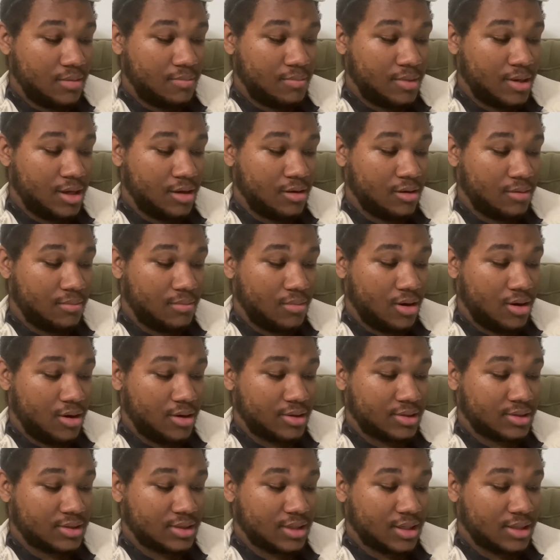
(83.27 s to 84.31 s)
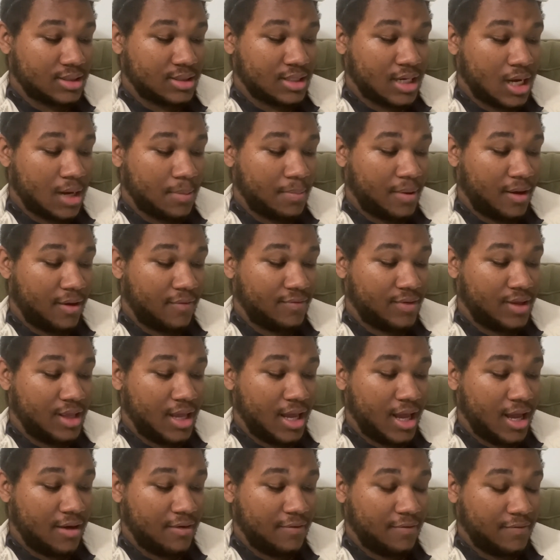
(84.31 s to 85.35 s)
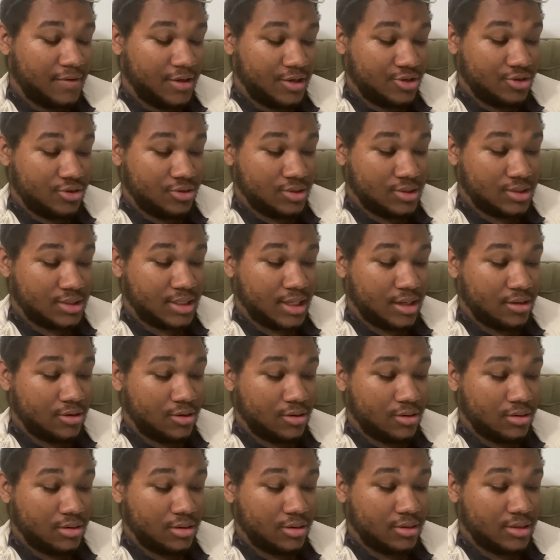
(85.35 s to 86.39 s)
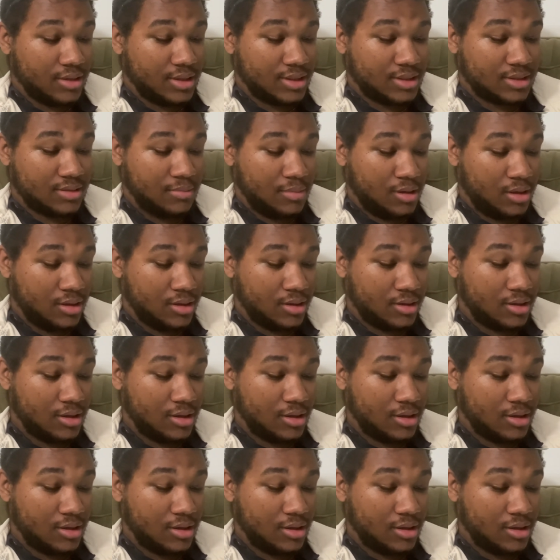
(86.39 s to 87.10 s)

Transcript: Peter Marks, a top FDA official, said earlier this month